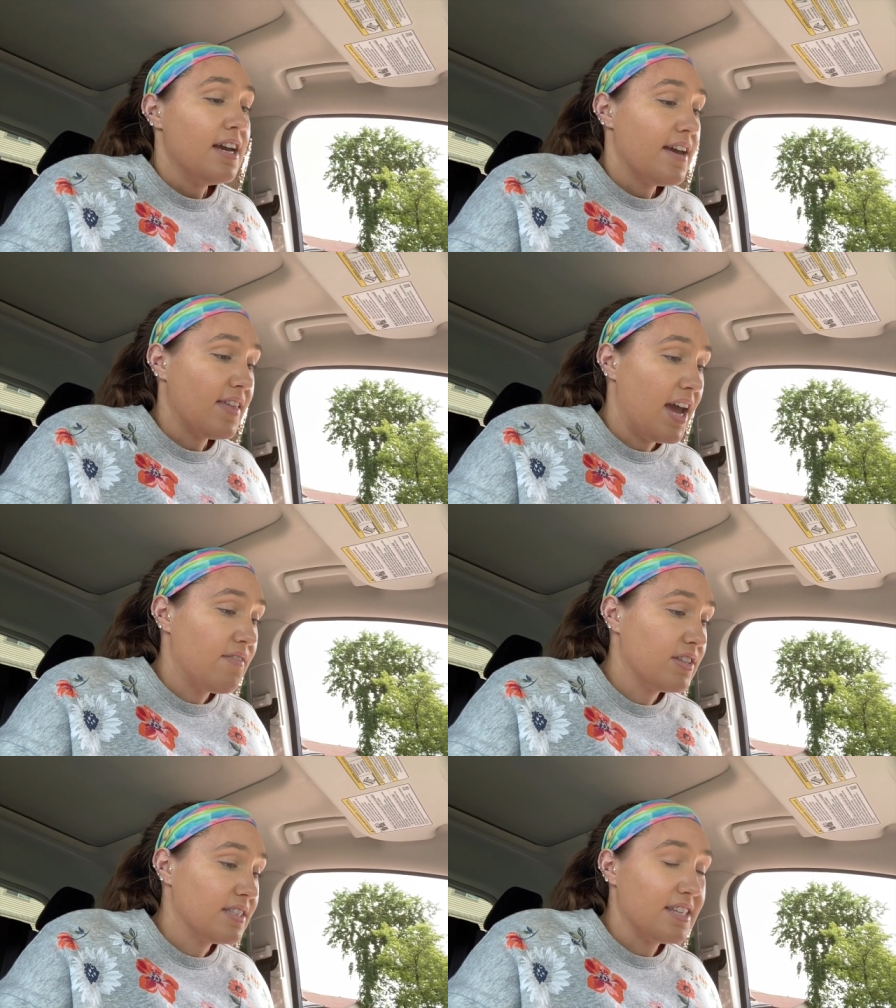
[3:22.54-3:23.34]
They
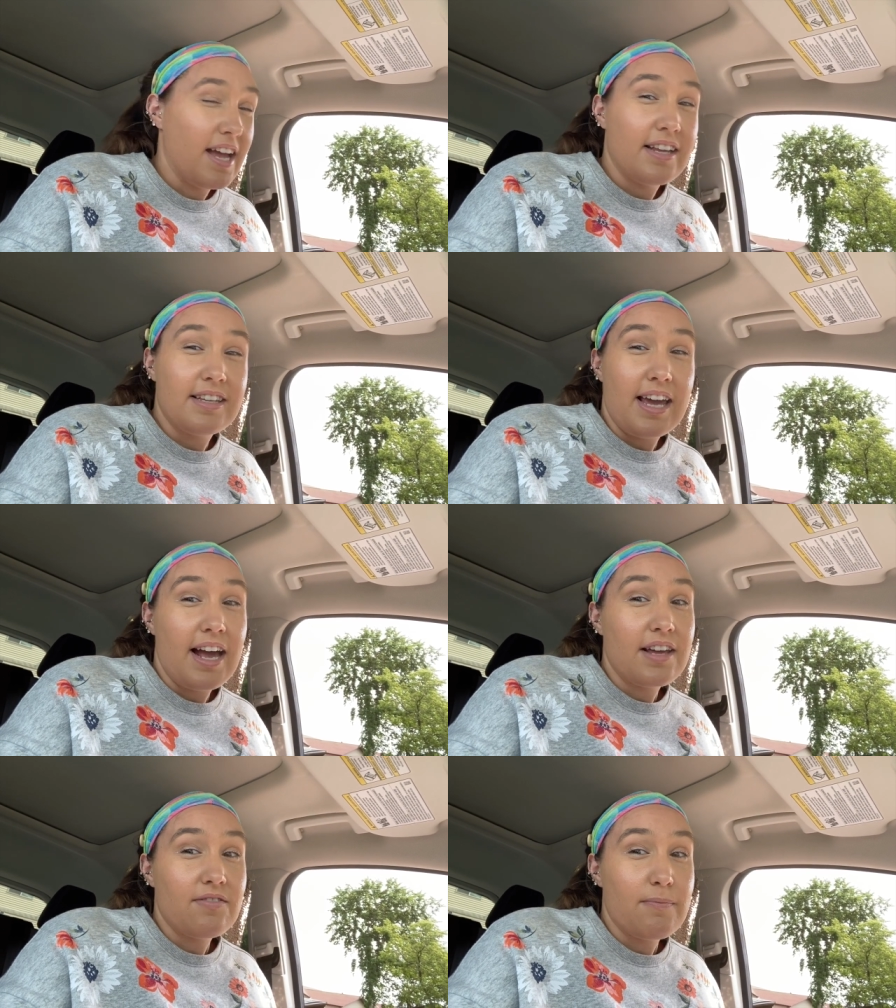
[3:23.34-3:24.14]
haven't said
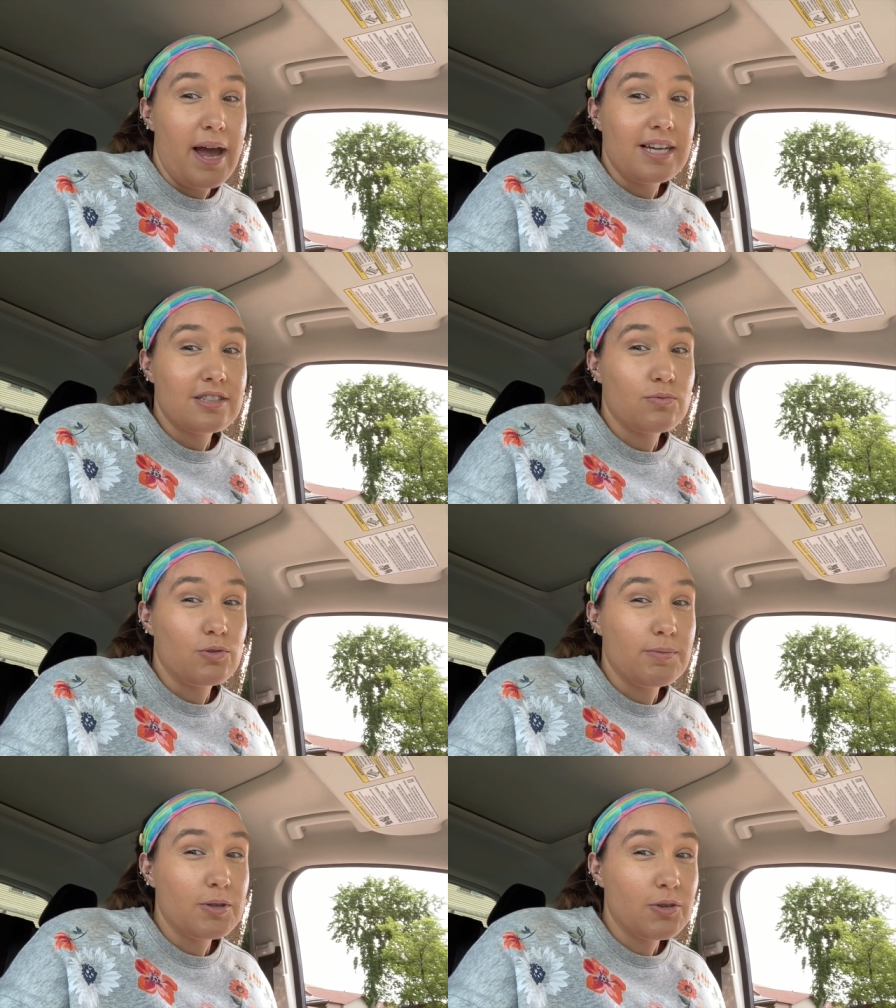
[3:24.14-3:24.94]
yet if masks will
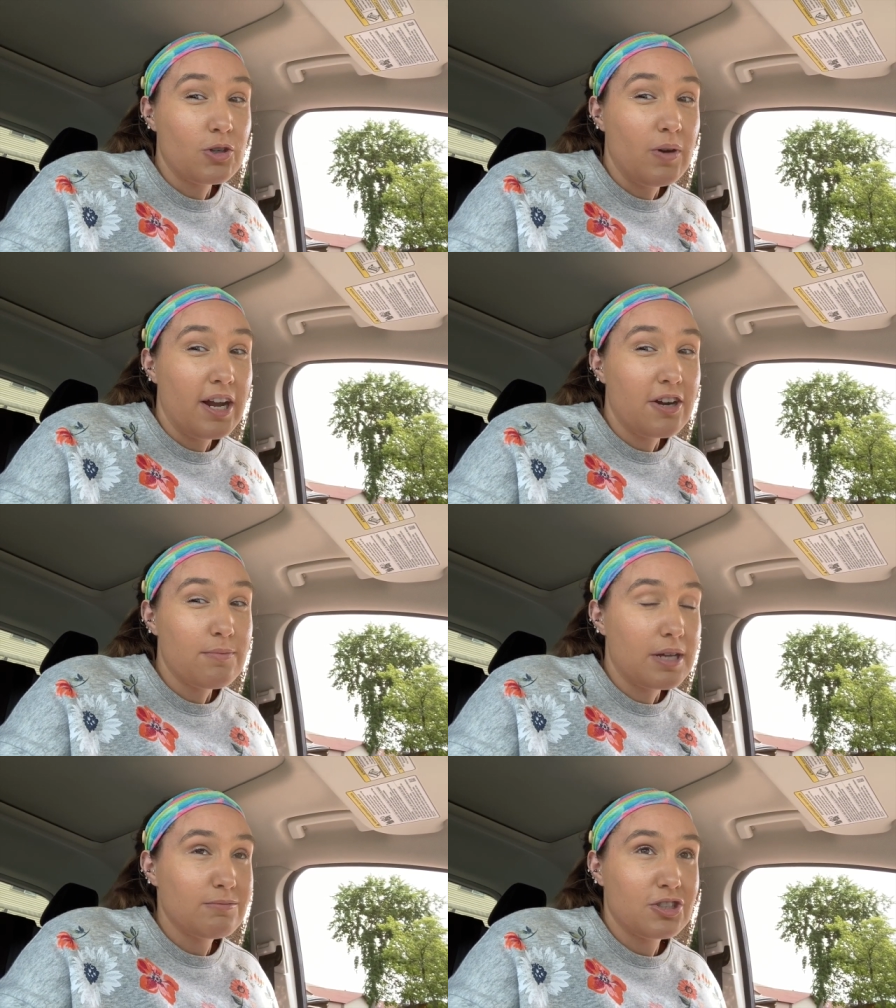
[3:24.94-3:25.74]
be required,
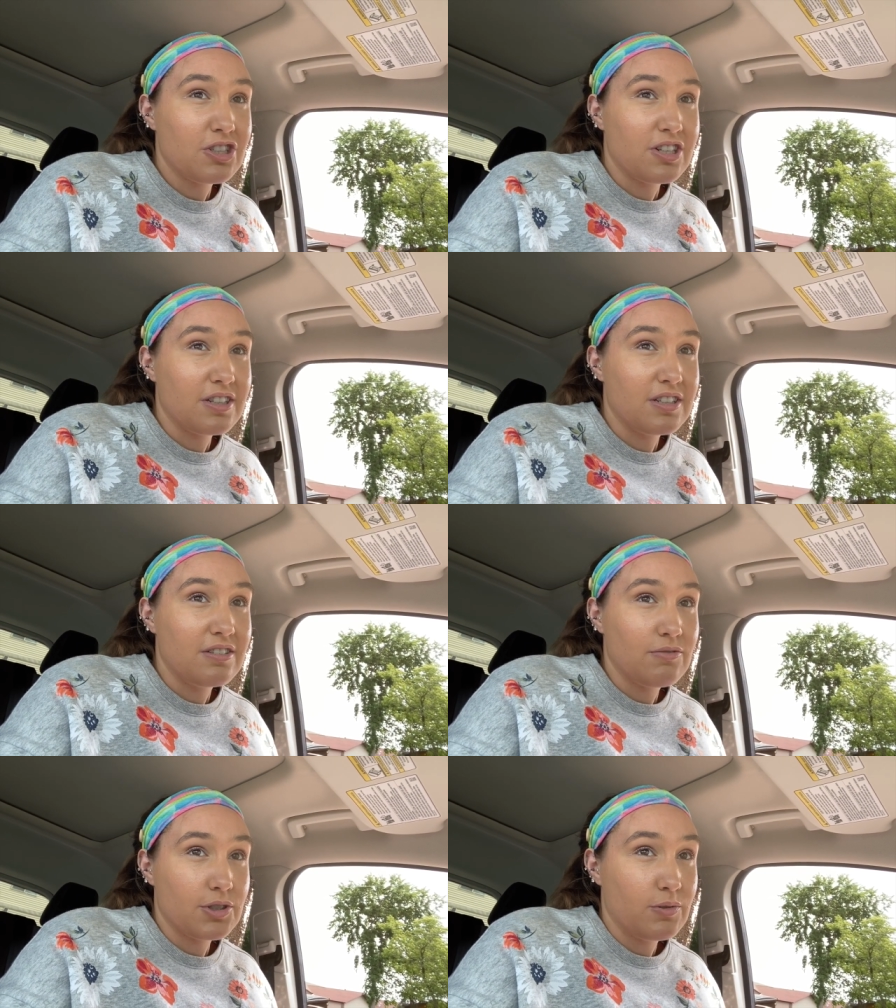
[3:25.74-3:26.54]
but I'm sure
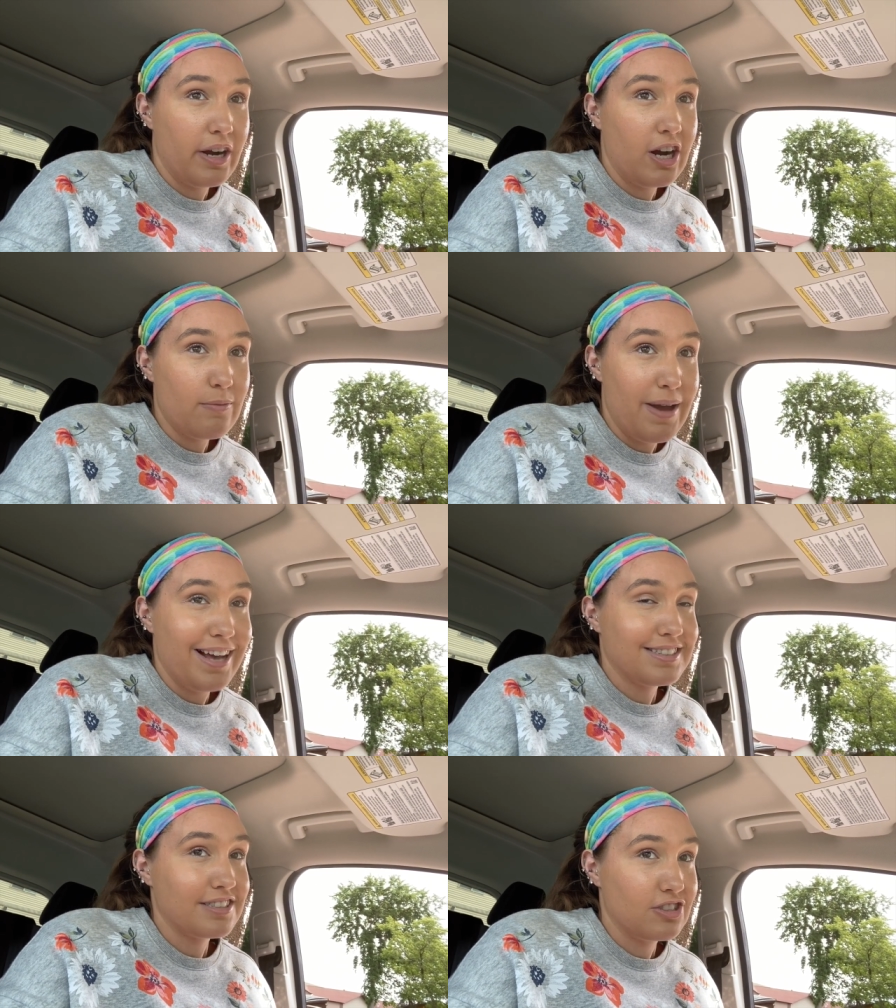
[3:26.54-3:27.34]
they'll require
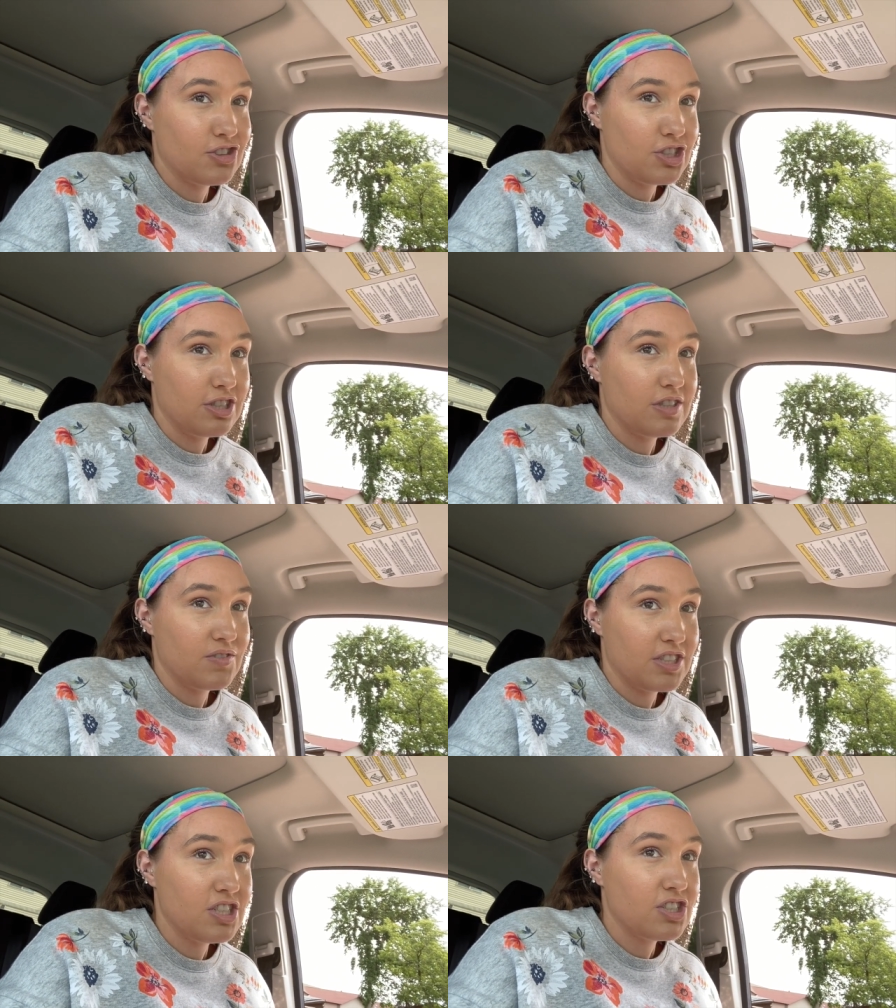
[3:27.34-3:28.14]
masks and shields for
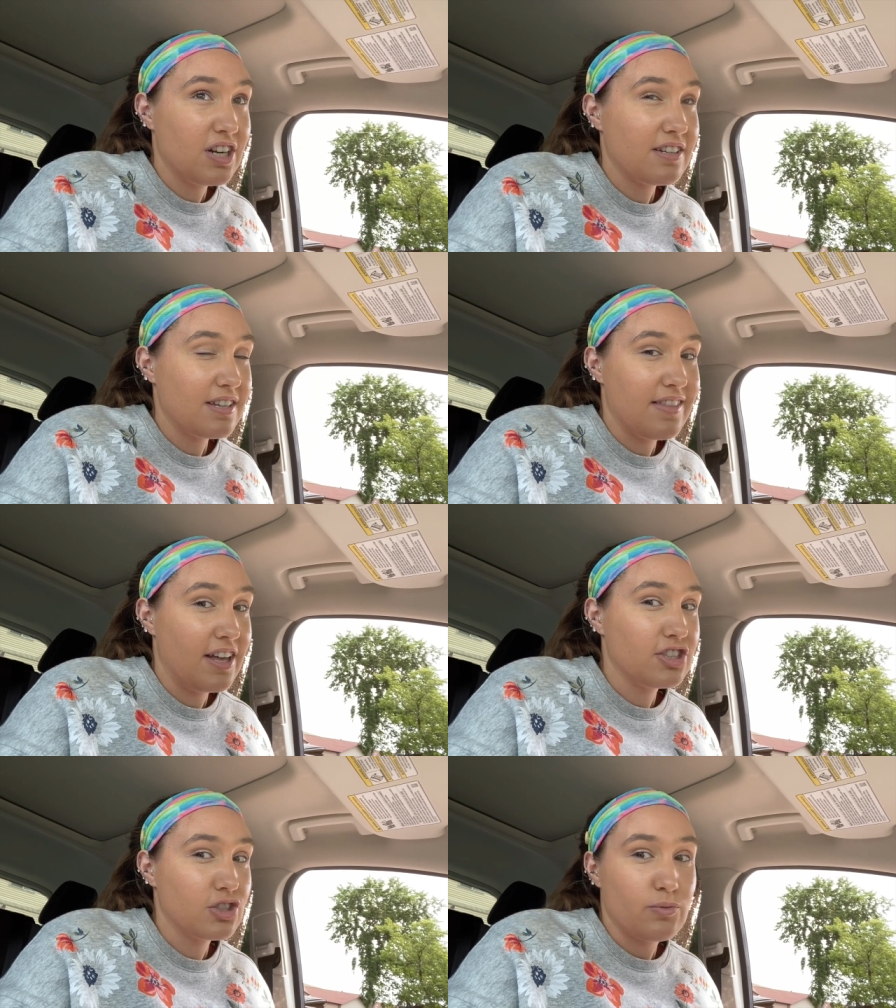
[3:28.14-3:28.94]
teachers and
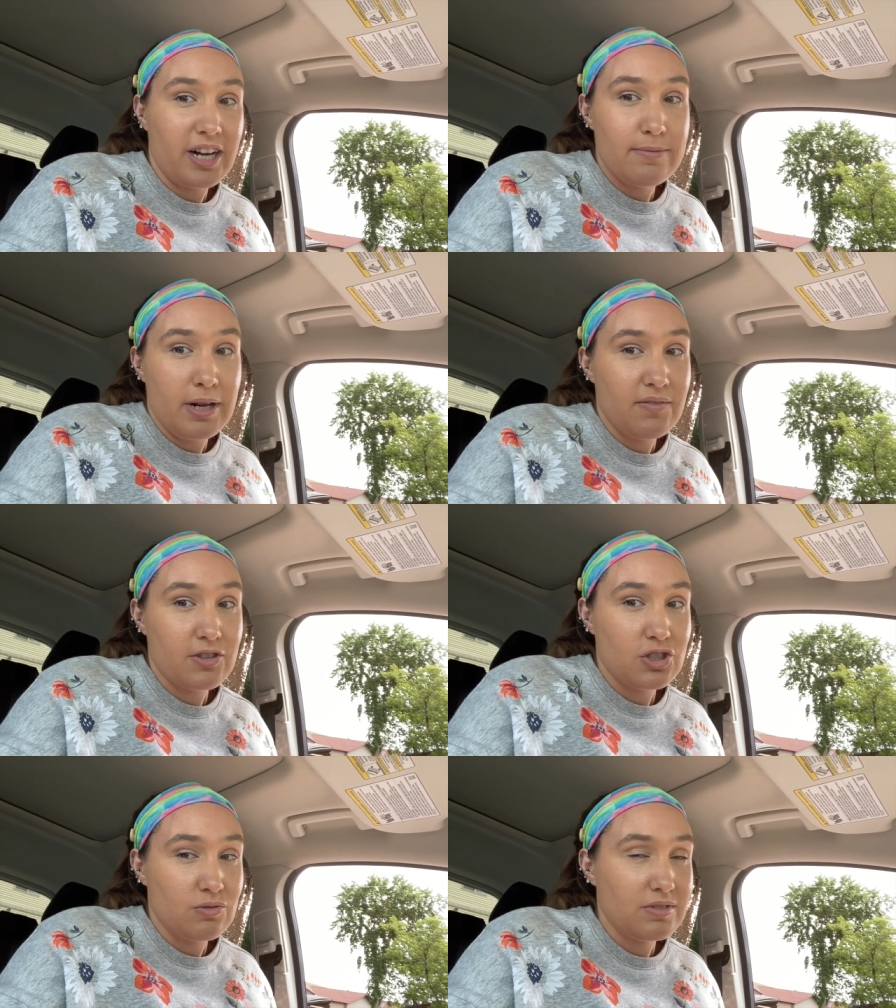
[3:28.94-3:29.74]
then just recommend it for
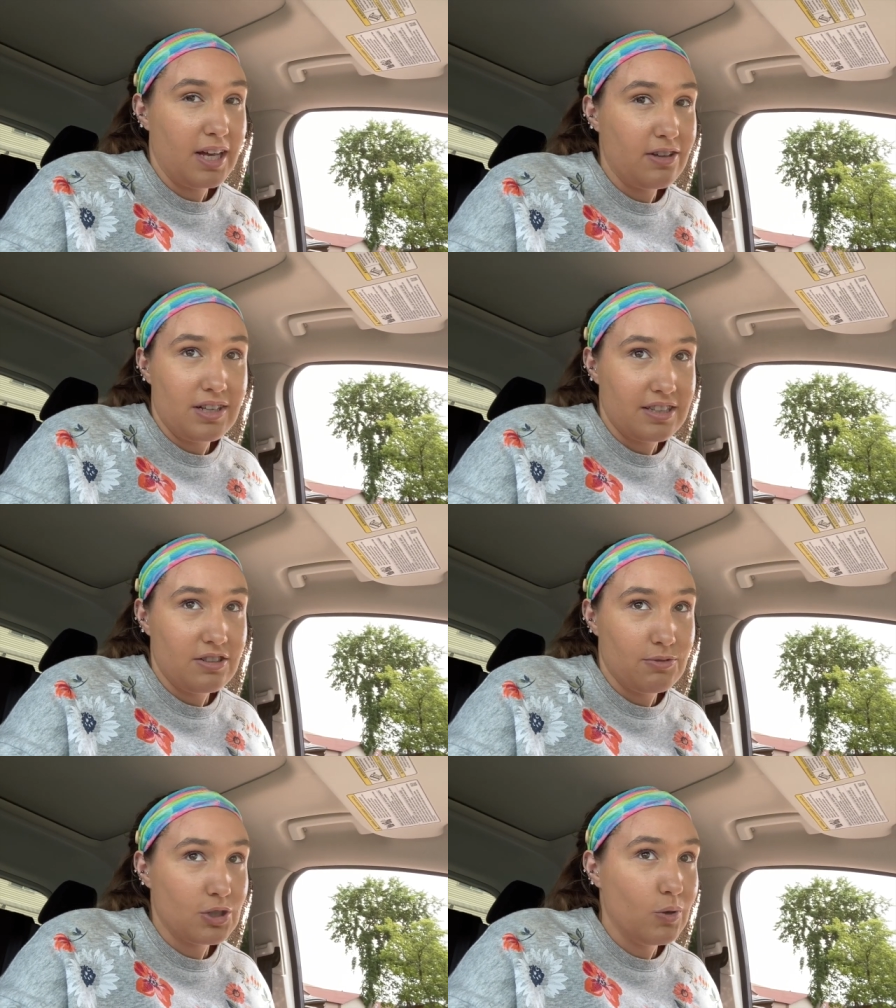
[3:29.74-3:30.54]
students. I don't think they'll
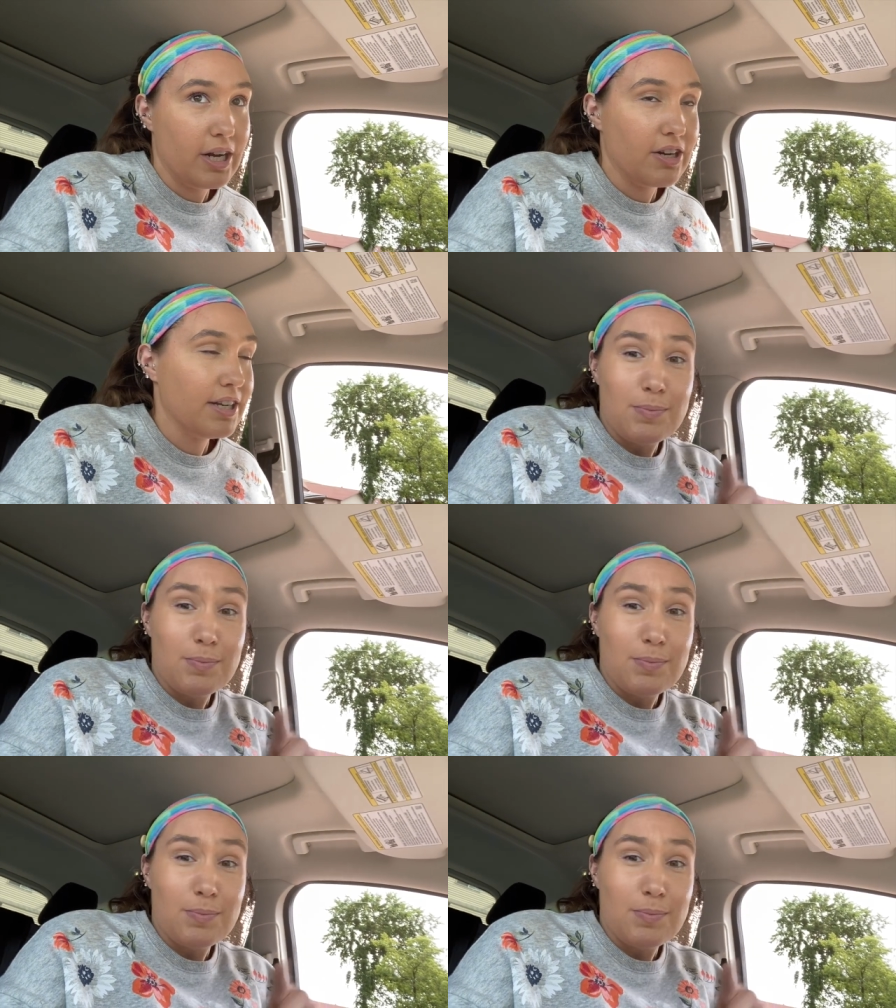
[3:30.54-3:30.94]
require it.